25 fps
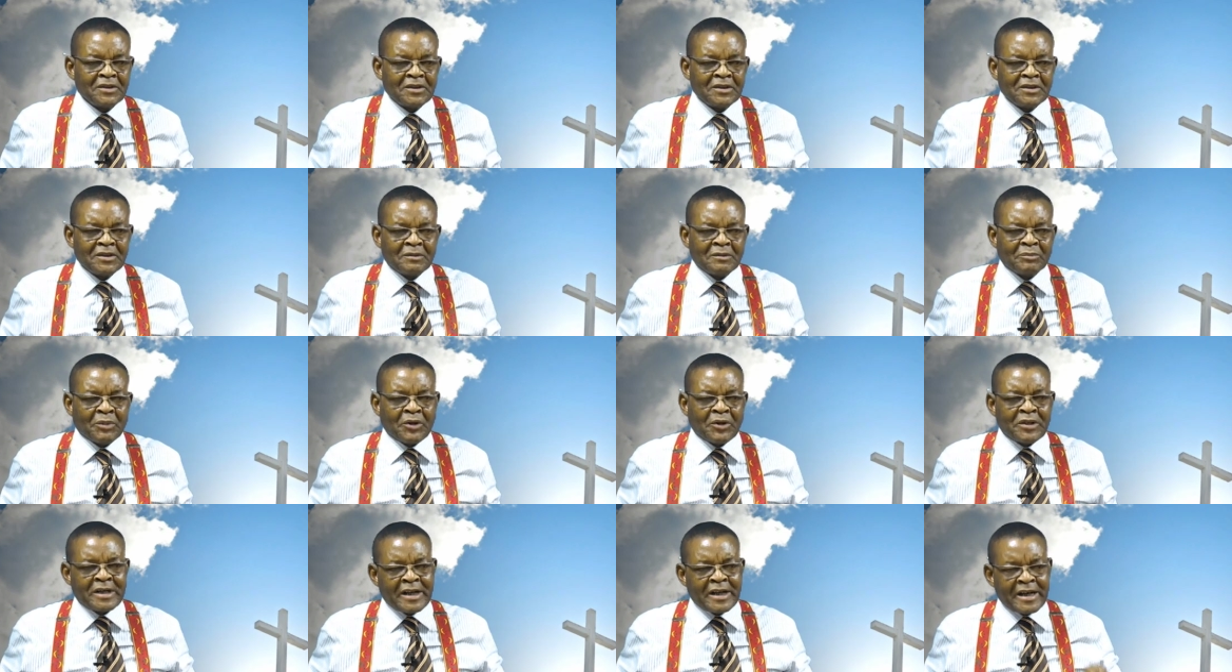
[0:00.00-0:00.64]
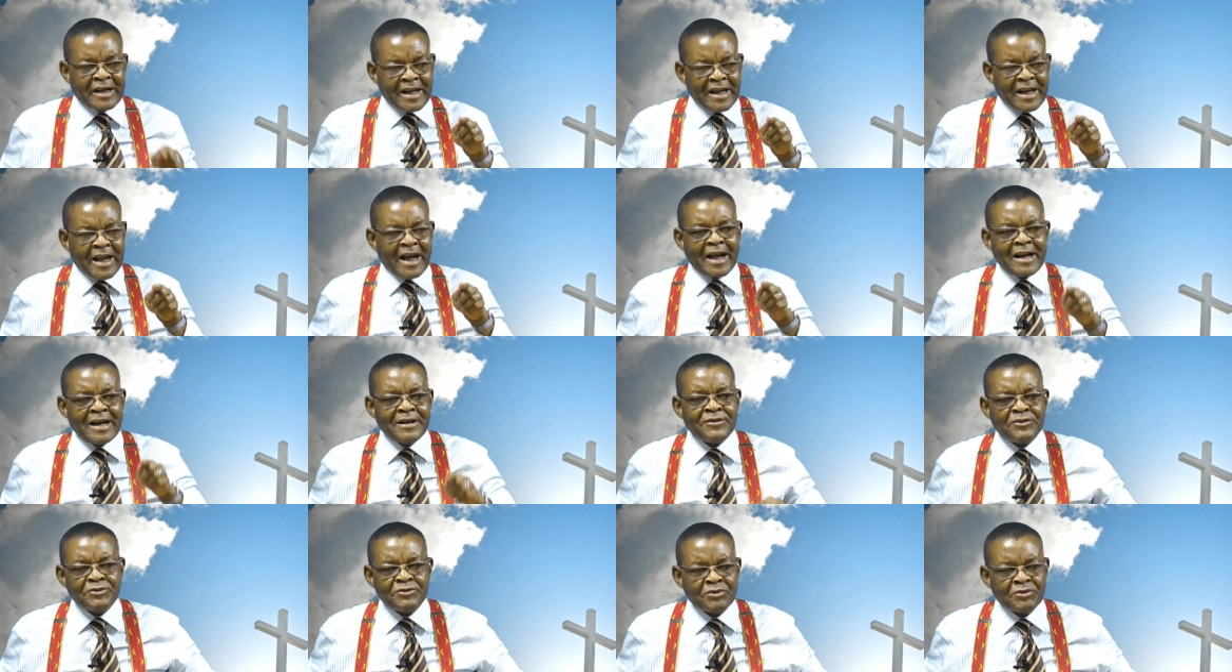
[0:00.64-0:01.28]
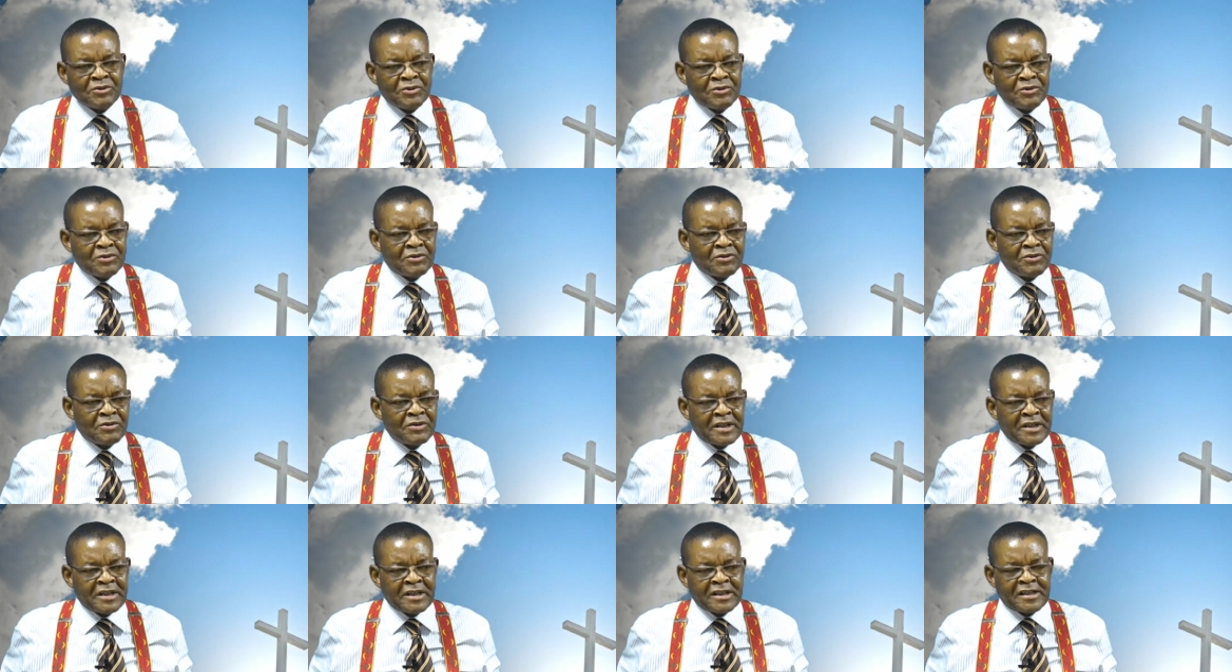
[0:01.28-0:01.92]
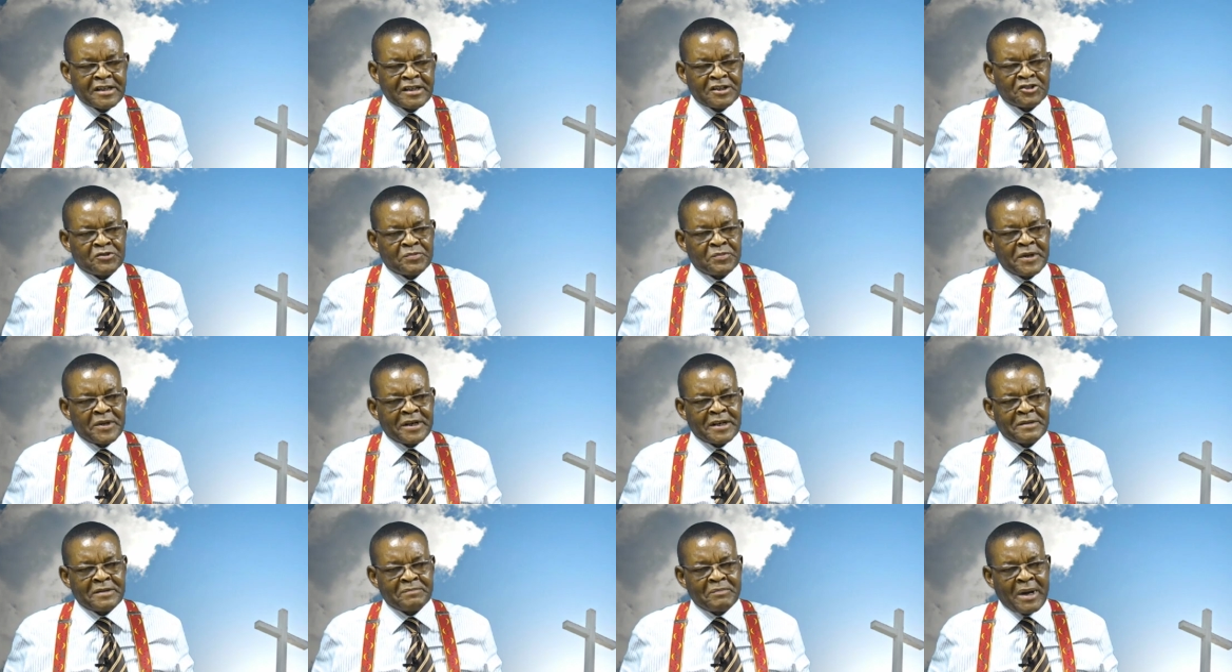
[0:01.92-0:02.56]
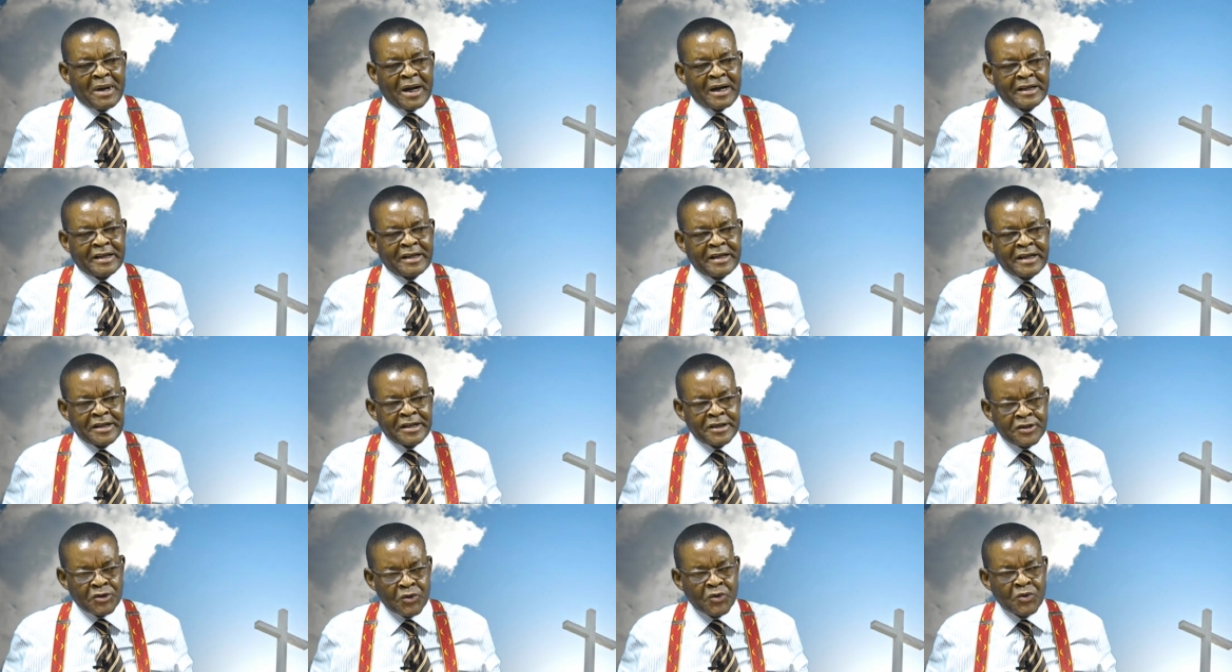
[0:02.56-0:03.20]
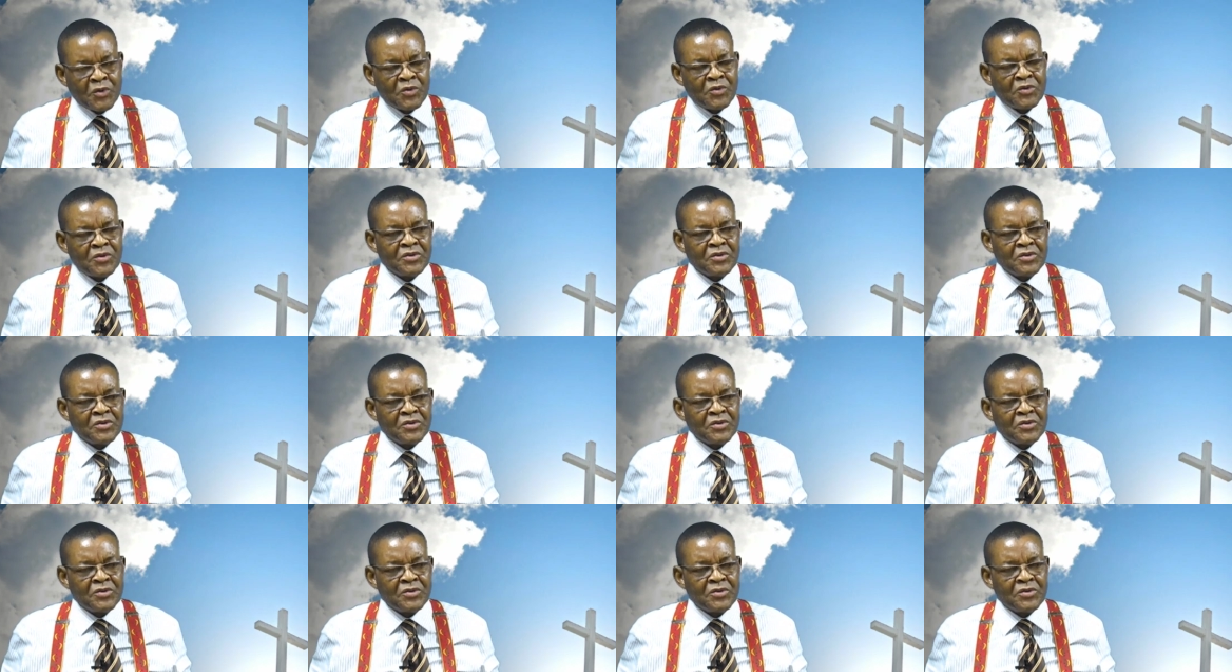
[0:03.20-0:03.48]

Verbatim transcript: But the real you is the spirit man in you.